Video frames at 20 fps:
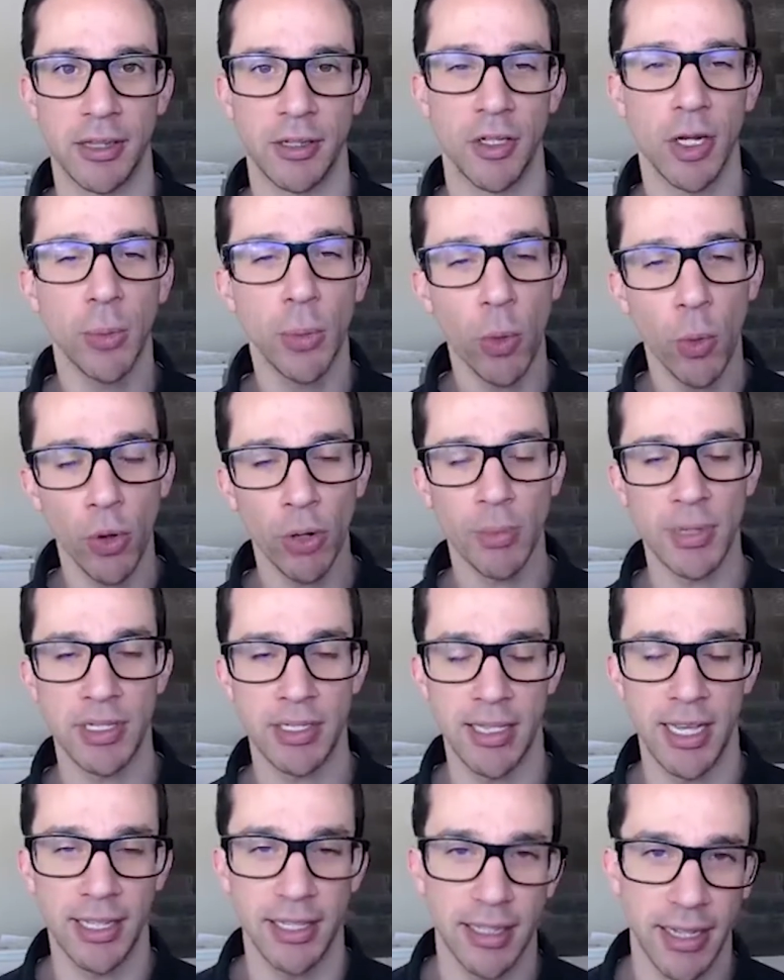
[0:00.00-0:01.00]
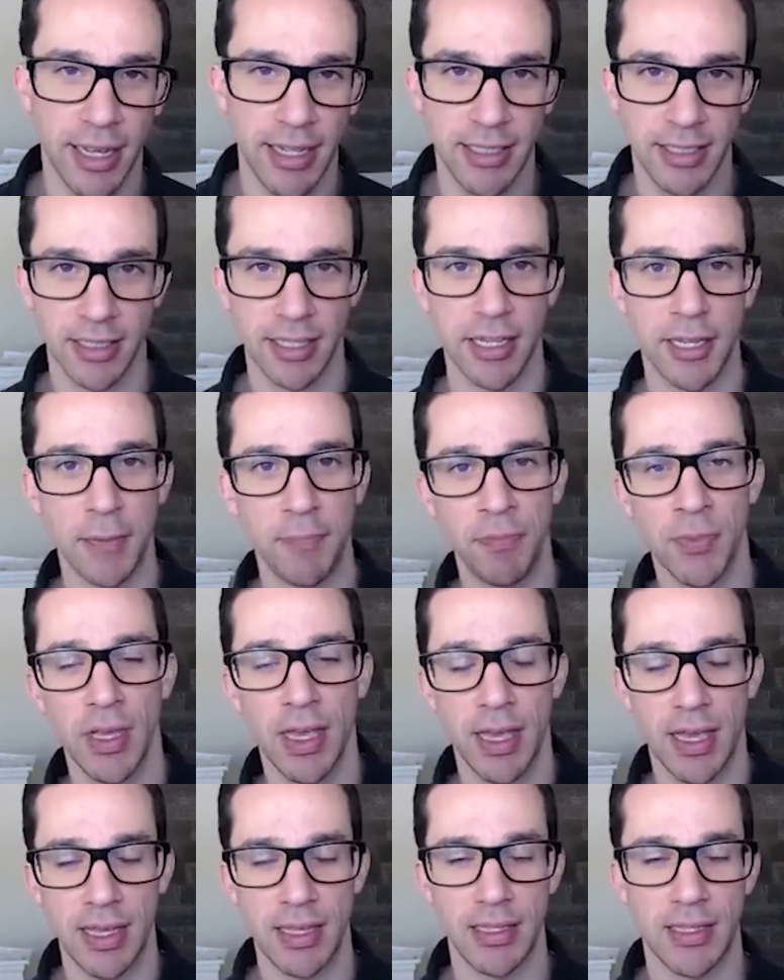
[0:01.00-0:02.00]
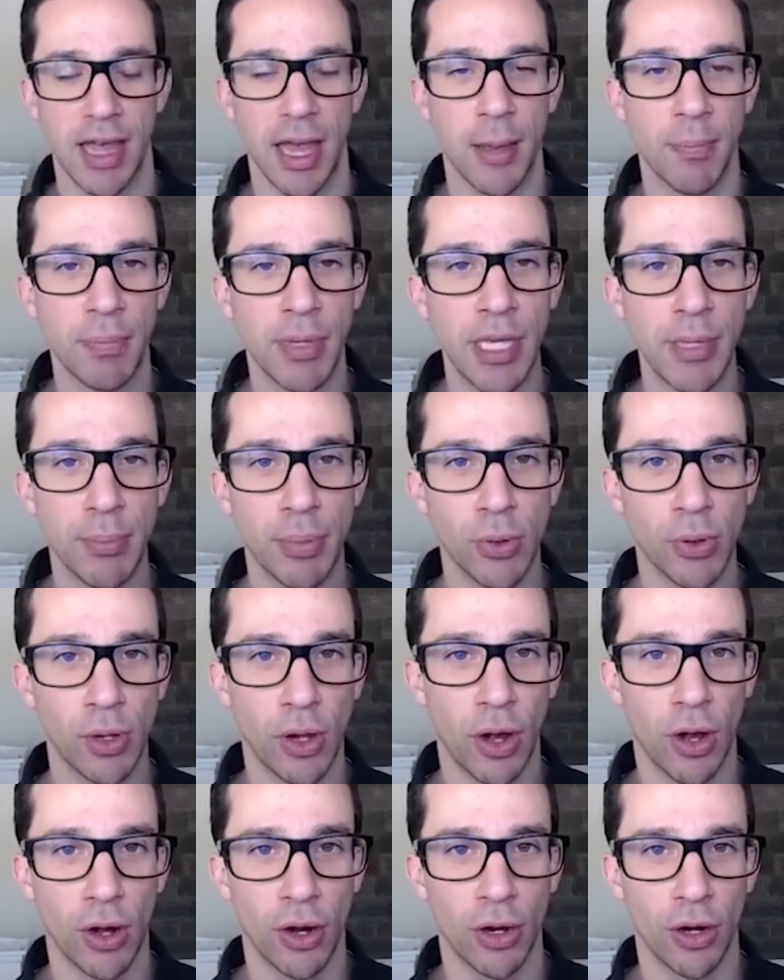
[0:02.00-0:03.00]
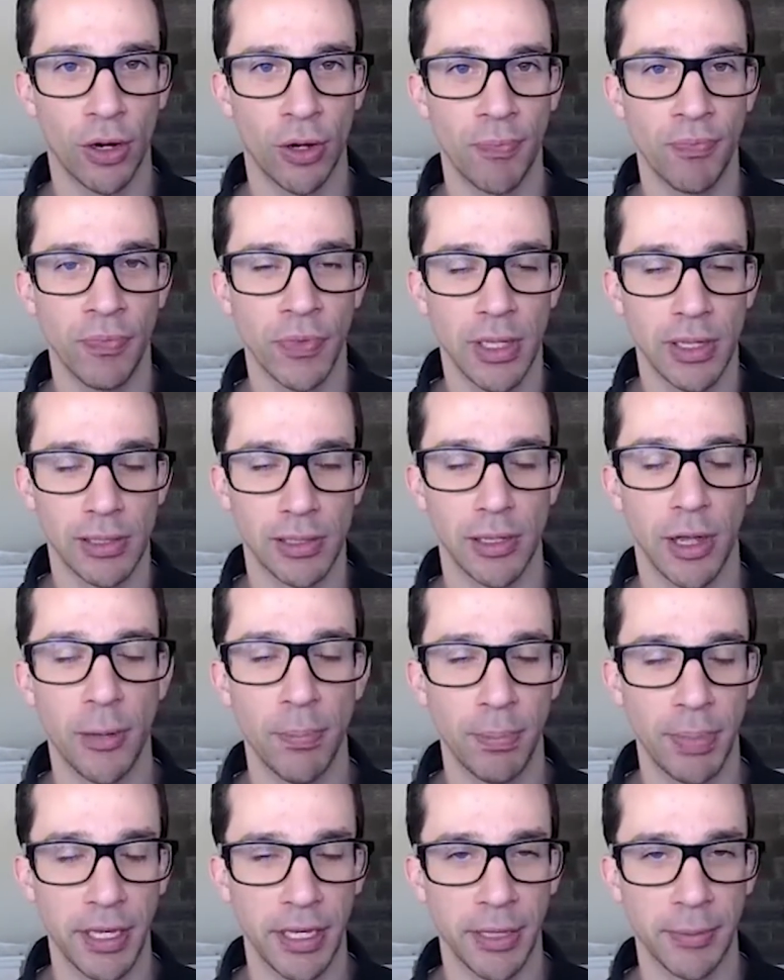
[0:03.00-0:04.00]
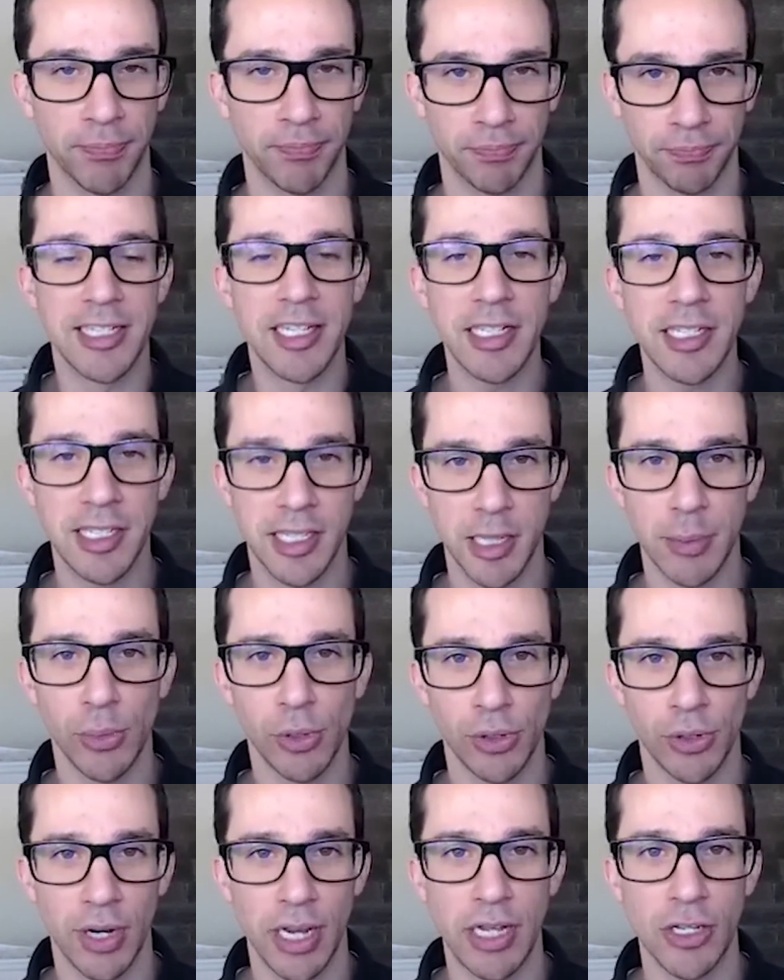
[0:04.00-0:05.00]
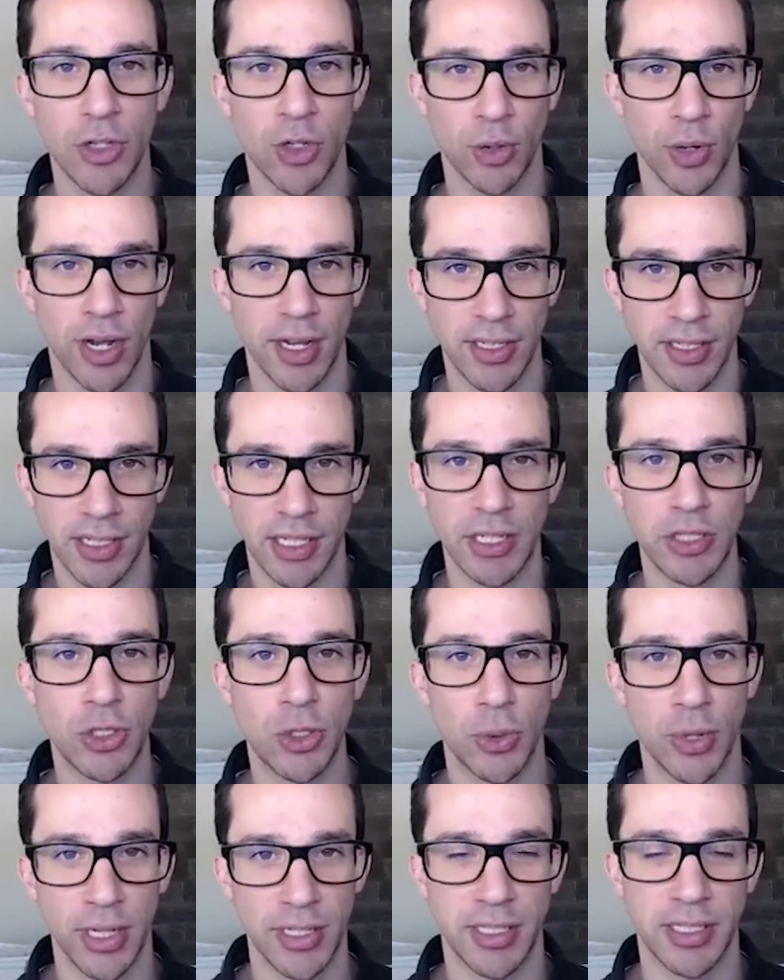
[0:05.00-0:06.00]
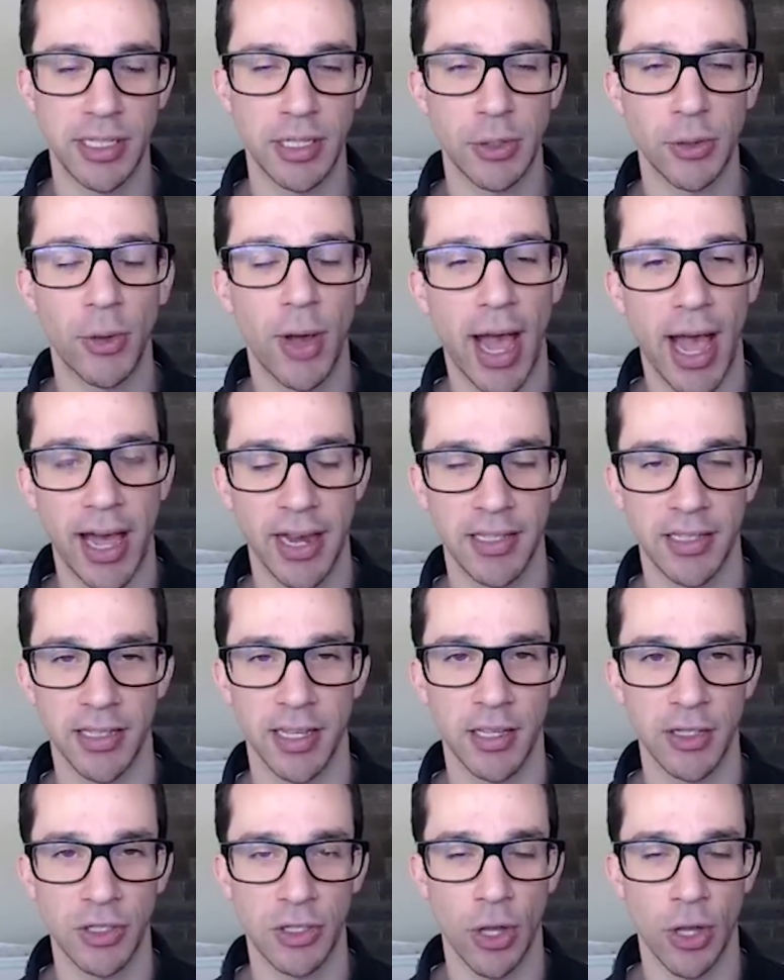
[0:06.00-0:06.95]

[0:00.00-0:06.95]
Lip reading: The number one mistake that I see is that people are lumping dissimilar interests into a single ad set.